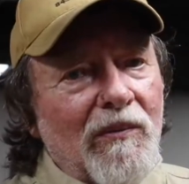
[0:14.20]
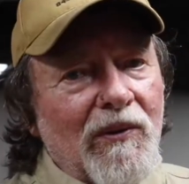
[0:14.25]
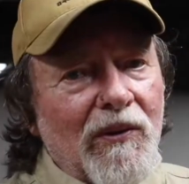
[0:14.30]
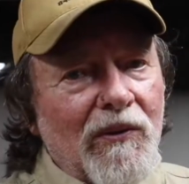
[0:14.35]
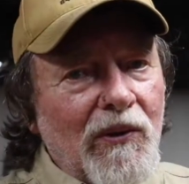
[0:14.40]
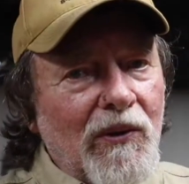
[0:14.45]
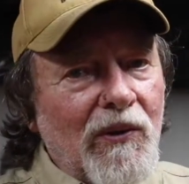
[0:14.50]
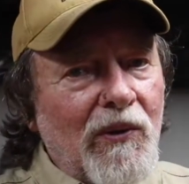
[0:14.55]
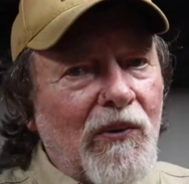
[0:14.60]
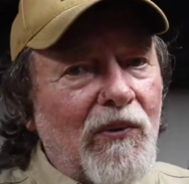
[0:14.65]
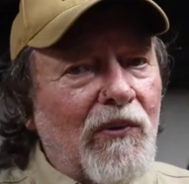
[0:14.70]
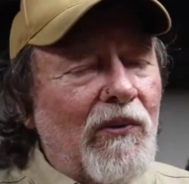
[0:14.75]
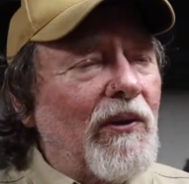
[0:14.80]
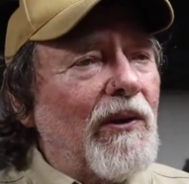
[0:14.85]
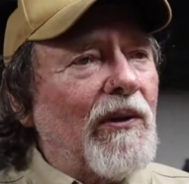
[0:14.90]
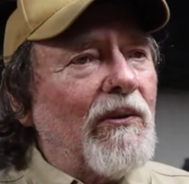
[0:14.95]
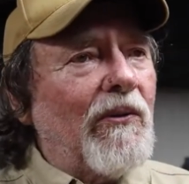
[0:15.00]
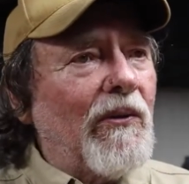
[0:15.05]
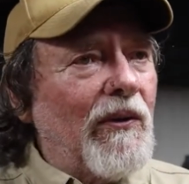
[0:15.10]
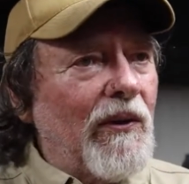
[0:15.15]
to use
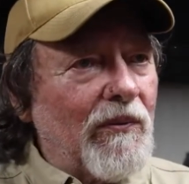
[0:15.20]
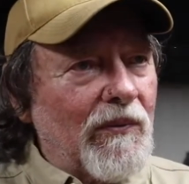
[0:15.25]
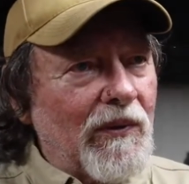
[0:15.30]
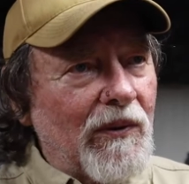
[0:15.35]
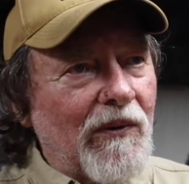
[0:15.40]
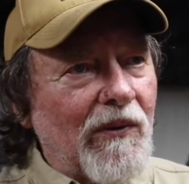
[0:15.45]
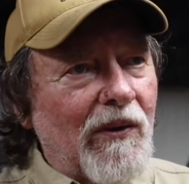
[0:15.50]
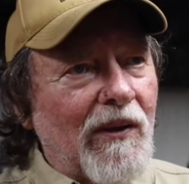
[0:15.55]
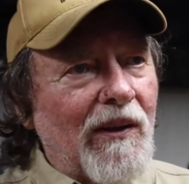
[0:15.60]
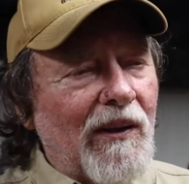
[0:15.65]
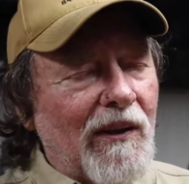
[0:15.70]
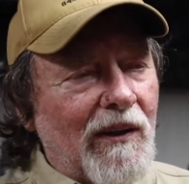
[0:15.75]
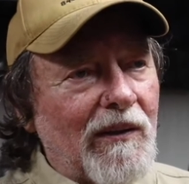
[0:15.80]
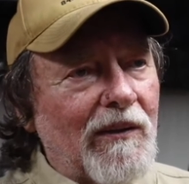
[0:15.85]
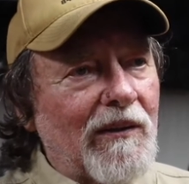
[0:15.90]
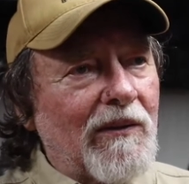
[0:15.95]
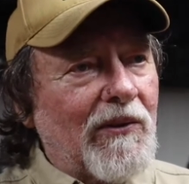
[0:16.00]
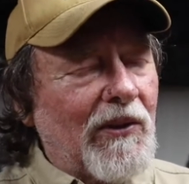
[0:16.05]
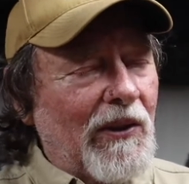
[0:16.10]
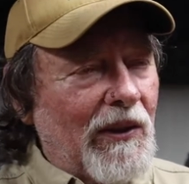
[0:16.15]
the drift and
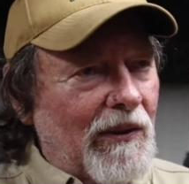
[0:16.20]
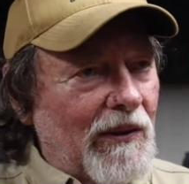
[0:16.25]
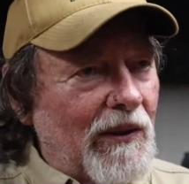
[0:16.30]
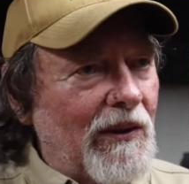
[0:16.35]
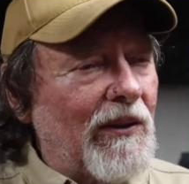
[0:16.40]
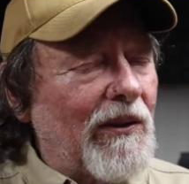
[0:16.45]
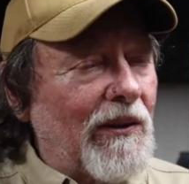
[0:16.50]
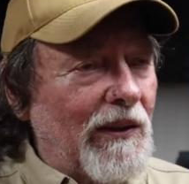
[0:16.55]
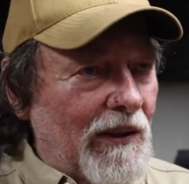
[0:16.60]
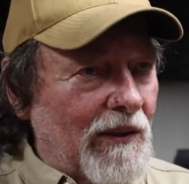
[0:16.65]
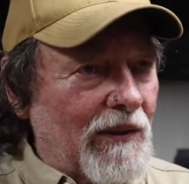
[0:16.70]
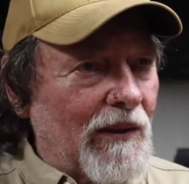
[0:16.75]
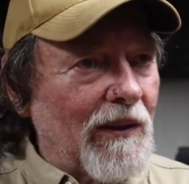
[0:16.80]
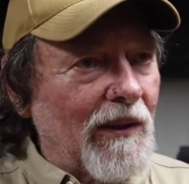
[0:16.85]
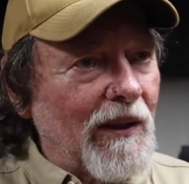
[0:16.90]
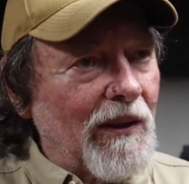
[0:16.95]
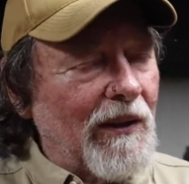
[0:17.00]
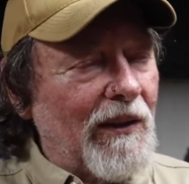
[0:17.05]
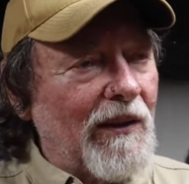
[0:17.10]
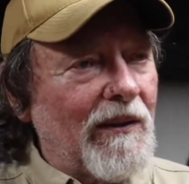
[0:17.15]
drag technique in the
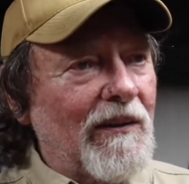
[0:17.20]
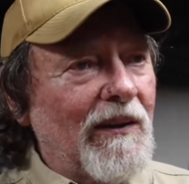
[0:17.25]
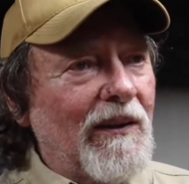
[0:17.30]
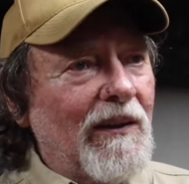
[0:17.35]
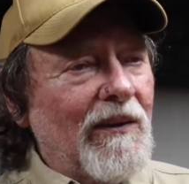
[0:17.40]
lake